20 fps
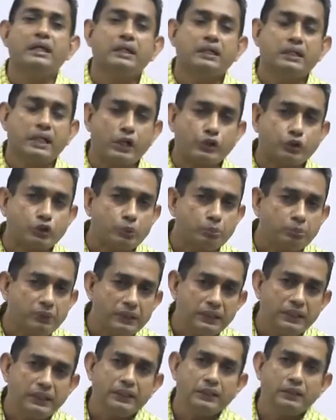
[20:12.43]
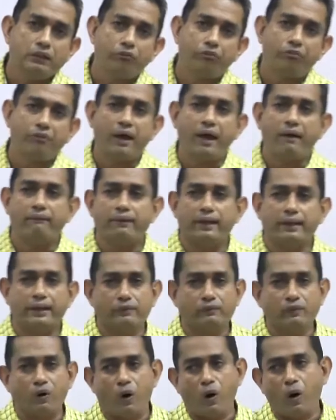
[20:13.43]
It has to be either fair
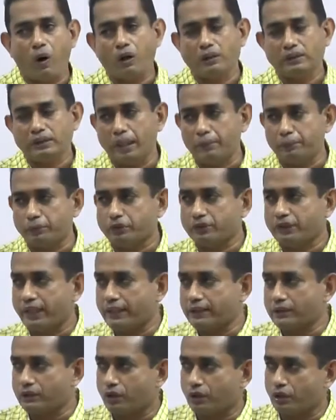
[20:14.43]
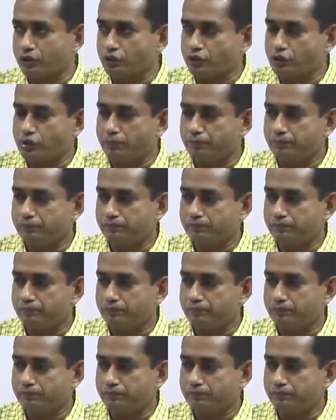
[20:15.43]
value or the amortized cost.